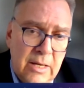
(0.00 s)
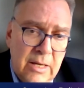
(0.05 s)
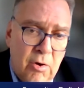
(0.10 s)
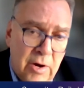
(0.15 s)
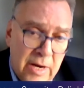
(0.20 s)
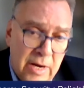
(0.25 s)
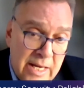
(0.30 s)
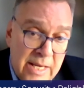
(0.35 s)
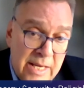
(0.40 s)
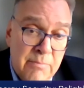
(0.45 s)

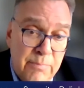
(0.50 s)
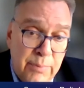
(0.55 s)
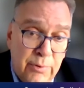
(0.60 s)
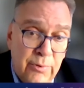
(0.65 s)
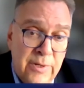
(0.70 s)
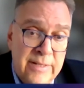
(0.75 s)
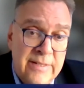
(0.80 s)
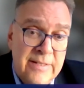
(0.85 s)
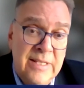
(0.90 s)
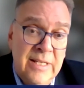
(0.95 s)
oil
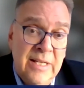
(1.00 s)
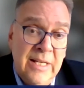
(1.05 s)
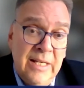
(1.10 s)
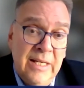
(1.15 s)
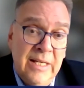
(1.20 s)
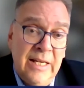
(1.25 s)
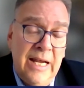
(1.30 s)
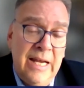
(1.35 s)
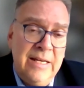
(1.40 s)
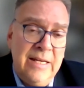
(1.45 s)
imports.
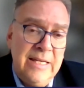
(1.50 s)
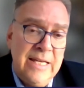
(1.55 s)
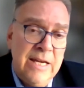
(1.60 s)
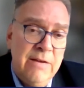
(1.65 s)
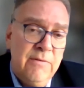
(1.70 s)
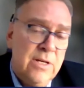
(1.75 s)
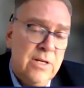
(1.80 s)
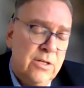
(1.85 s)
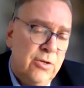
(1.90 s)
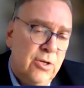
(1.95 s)
And
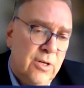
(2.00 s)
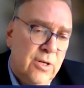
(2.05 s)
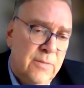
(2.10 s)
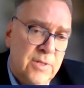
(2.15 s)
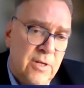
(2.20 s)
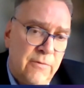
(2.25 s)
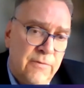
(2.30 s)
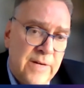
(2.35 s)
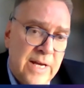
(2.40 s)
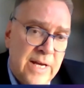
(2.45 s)
even in
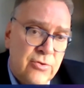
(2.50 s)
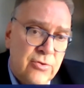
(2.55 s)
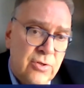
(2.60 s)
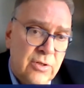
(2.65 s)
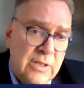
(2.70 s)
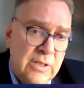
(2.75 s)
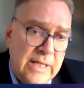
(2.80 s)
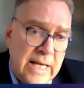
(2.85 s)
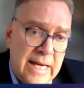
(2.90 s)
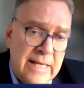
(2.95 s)
terms of
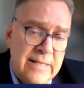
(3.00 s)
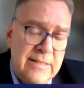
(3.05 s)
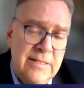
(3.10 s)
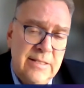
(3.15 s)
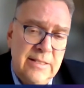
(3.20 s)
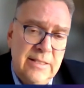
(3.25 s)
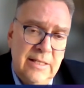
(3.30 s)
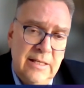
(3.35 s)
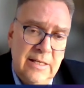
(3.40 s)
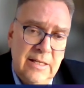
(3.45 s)
natural
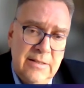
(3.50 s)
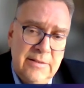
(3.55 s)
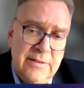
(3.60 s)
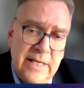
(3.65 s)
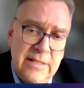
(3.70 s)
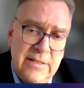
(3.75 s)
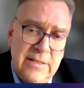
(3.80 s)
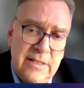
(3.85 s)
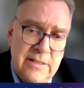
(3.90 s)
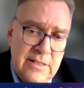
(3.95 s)
gas,
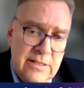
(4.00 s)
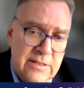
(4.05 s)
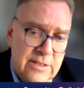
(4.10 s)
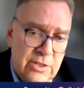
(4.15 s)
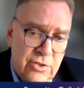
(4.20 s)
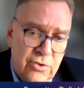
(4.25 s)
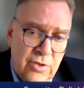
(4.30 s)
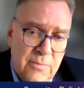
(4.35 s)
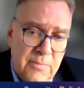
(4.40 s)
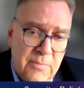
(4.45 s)
there's a
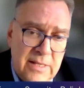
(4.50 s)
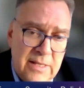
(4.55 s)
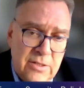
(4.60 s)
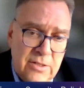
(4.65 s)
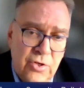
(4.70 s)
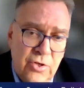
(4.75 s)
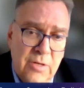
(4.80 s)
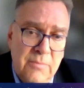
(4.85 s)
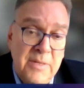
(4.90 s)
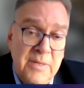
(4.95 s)
decision by the
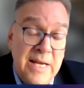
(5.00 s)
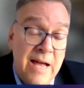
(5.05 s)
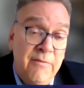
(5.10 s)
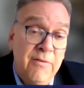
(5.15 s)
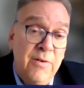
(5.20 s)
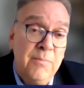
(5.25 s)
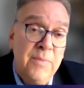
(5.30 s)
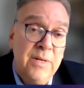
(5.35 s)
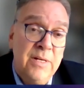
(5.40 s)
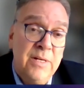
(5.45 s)
German
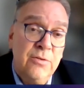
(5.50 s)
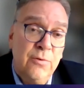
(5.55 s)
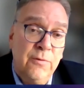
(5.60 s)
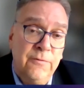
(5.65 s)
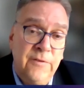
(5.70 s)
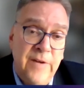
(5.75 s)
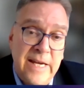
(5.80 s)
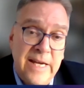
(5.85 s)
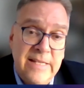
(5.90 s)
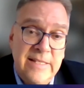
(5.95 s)
government to
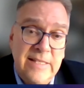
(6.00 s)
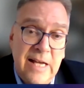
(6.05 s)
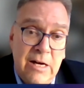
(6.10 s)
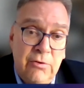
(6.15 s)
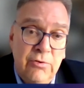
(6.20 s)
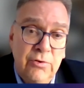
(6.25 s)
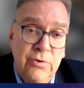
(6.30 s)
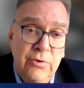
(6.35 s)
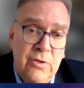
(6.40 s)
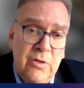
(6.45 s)
phase
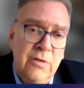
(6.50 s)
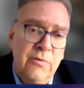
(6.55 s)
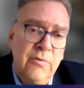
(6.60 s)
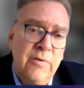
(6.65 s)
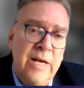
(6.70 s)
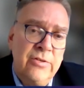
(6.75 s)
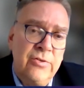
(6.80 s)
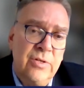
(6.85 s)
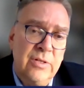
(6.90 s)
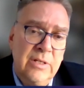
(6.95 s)
out all
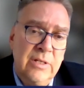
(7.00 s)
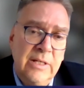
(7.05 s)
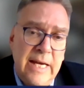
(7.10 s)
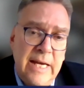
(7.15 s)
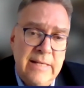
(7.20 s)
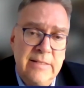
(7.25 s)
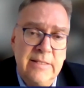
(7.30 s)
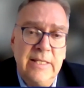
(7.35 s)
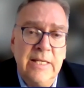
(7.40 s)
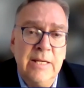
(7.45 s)
Russian
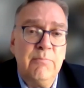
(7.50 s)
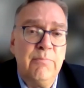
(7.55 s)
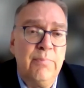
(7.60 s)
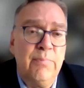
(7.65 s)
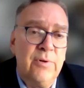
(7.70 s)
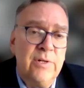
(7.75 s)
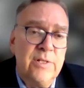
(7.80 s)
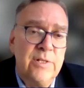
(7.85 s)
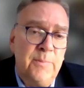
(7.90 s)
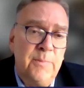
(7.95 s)
gas
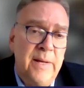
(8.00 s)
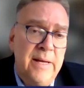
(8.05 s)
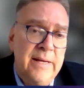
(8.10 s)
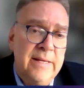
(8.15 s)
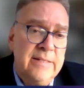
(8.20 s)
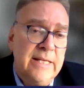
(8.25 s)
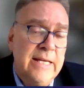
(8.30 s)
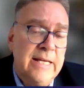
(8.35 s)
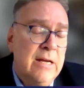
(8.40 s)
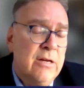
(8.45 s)
imports
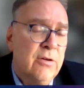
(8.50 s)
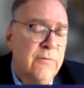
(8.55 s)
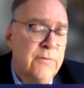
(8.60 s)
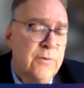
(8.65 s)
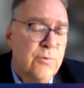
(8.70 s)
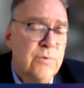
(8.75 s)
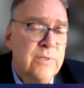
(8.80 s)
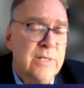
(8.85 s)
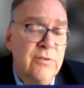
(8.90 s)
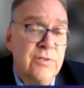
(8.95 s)
by the end of
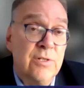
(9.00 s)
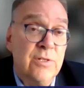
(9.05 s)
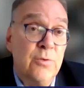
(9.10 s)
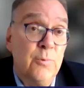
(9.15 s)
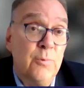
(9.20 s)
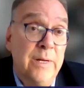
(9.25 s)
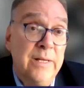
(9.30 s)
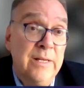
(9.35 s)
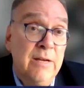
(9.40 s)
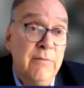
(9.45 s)

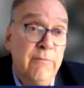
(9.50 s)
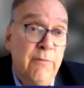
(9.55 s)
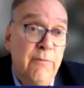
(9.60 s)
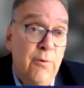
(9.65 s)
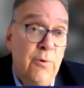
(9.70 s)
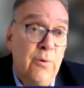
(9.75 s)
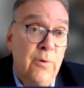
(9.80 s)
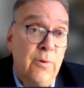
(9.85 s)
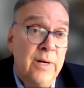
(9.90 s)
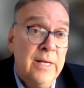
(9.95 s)

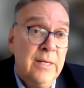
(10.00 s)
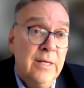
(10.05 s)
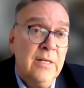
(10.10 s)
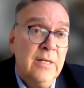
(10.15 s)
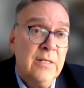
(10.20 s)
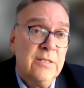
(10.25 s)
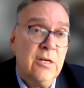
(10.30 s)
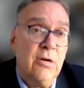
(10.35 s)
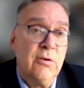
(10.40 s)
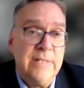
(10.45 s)
2024.
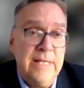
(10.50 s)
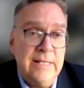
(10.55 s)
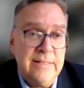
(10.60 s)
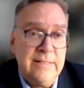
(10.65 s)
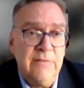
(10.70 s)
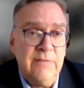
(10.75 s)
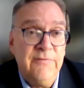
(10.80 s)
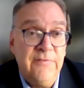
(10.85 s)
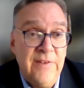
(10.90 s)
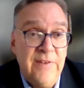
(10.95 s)
So
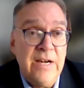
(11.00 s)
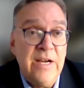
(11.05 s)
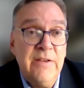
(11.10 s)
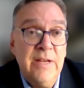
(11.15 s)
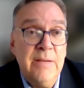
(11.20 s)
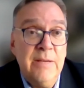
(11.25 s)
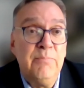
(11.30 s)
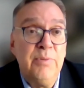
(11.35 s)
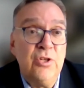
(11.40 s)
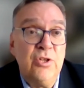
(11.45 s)
that's a
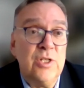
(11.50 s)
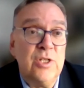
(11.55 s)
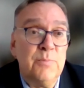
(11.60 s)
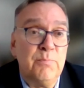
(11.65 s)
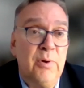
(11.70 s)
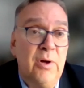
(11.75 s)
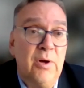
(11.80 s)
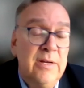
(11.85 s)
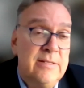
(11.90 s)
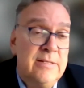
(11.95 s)
very ambitious
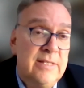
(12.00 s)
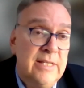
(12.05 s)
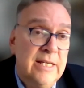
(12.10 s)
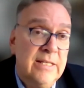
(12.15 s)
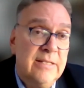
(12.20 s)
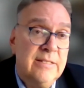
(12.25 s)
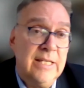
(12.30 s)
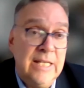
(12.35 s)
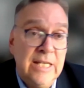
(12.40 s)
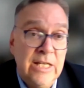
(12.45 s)

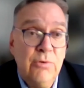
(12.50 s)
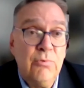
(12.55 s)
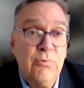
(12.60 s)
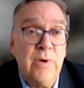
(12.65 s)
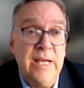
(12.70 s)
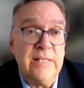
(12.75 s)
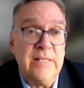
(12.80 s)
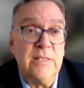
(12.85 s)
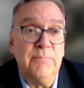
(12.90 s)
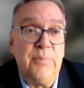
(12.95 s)
policy. The EU
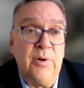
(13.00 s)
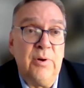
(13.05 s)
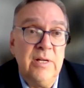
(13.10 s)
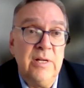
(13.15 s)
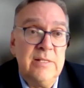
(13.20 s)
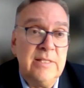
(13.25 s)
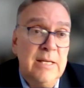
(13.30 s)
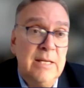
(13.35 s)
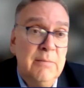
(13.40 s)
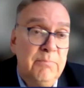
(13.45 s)
has a
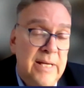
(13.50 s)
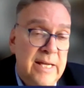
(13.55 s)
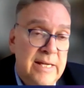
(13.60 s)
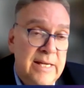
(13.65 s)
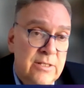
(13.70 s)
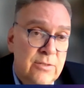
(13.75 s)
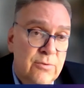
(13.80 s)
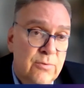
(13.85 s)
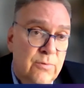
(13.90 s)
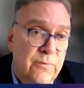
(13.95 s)
policy in
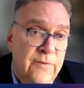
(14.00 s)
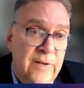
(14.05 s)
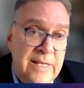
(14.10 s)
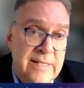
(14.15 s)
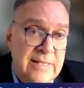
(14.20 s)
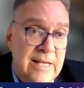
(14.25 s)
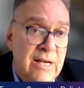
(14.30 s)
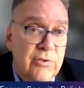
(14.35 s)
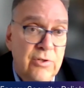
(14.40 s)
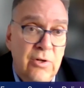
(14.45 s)
place to
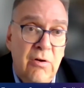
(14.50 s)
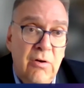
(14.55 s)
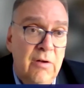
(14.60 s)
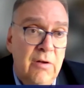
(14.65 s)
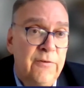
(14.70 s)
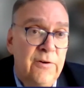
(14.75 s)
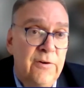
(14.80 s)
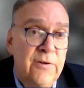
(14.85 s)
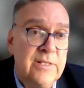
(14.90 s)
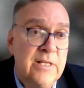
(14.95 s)
phase out all
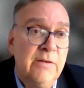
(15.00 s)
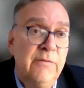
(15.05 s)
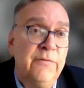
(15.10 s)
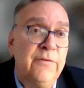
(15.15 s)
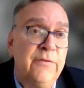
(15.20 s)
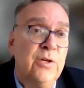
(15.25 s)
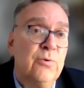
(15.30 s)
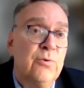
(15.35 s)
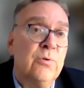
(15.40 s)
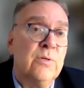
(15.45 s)
fossil
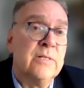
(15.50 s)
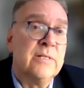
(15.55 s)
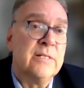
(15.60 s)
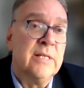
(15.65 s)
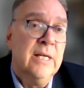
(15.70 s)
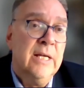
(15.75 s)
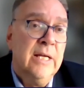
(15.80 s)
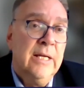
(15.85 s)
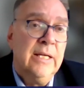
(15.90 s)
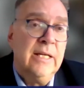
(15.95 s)

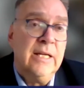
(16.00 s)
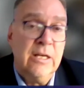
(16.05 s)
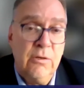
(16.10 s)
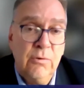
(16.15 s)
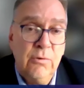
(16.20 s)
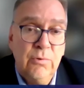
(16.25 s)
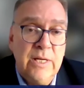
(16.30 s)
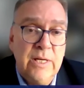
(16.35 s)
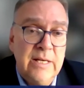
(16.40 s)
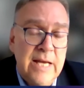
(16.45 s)
fuels,
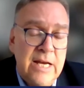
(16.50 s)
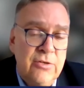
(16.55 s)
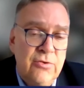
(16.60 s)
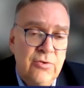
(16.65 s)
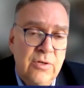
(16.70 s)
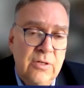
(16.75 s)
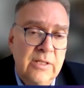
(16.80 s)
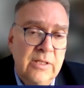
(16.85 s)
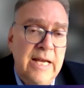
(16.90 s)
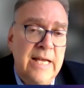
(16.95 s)
including
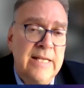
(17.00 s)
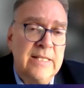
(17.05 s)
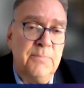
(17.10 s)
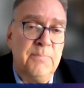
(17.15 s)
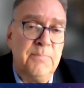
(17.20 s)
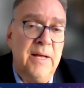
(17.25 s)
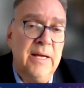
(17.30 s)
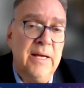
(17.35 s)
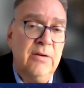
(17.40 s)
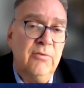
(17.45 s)
natural gas,
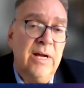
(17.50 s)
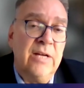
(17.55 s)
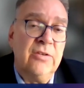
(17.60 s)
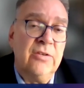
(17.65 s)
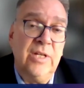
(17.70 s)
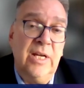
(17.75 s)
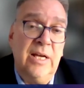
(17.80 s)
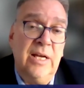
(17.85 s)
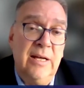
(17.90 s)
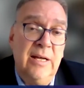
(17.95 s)
by
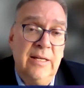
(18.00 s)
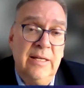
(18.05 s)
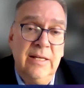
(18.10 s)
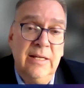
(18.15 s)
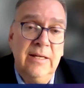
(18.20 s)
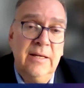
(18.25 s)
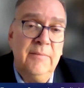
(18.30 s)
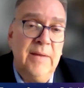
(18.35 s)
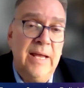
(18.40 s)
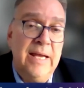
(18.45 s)

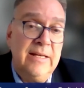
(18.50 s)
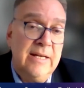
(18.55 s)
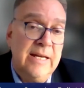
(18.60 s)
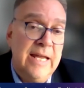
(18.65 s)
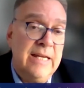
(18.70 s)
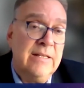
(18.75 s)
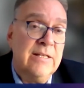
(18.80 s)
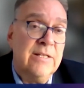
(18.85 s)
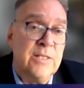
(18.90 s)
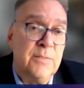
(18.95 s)
Russia at
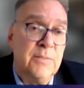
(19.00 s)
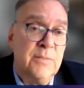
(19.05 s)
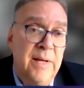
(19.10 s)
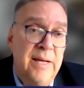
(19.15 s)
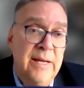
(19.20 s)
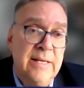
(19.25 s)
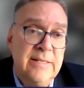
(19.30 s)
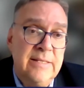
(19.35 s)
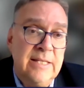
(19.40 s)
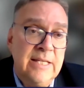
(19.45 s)
latest
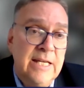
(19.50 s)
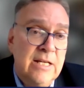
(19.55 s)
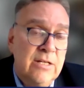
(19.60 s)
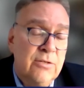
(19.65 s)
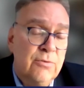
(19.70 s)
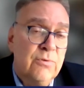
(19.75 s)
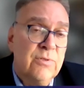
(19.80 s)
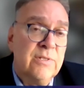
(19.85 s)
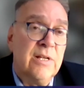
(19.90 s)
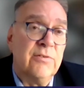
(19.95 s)
by the
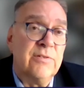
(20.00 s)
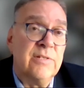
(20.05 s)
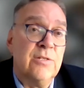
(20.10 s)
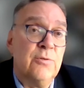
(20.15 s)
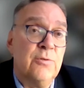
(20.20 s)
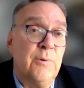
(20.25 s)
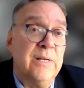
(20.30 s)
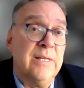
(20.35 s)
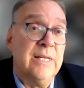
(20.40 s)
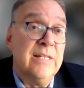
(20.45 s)
year
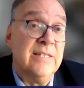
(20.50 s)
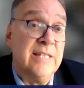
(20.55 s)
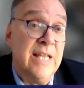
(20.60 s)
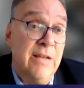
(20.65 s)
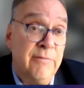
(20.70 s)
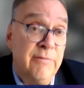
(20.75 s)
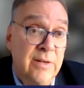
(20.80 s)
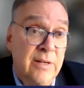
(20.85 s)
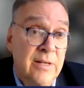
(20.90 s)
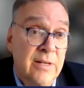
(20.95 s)

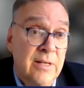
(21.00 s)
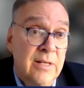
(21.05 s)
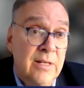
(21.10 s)
2027.